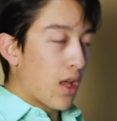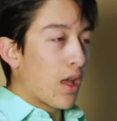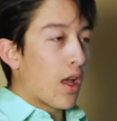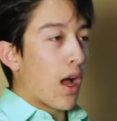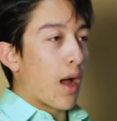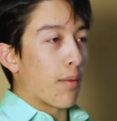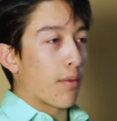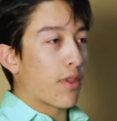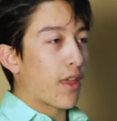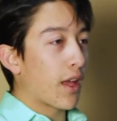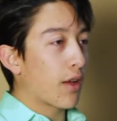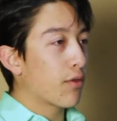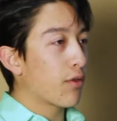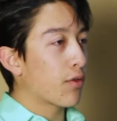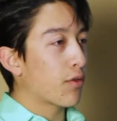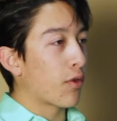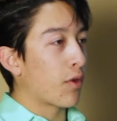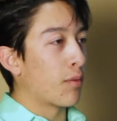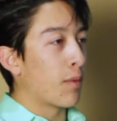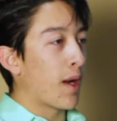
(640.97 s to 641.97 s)
I'm thankful
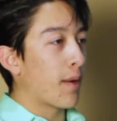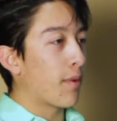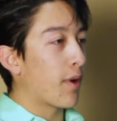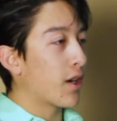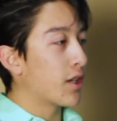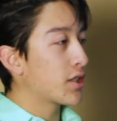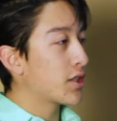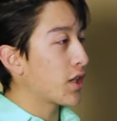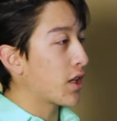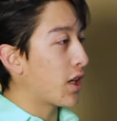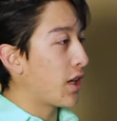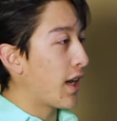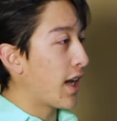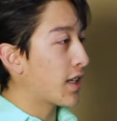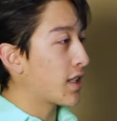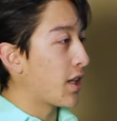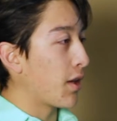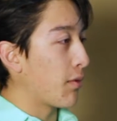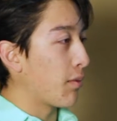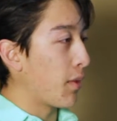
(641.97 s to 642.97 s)
for my parents to
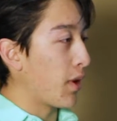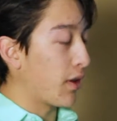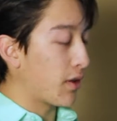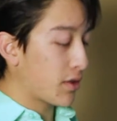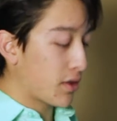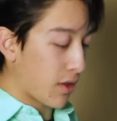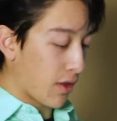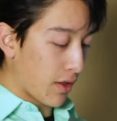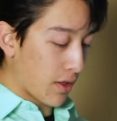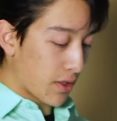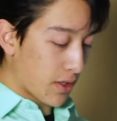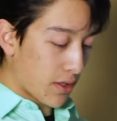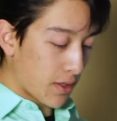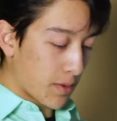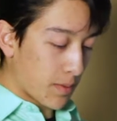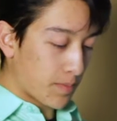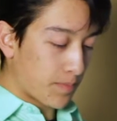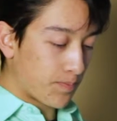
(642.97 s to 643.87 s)
connecting me to this.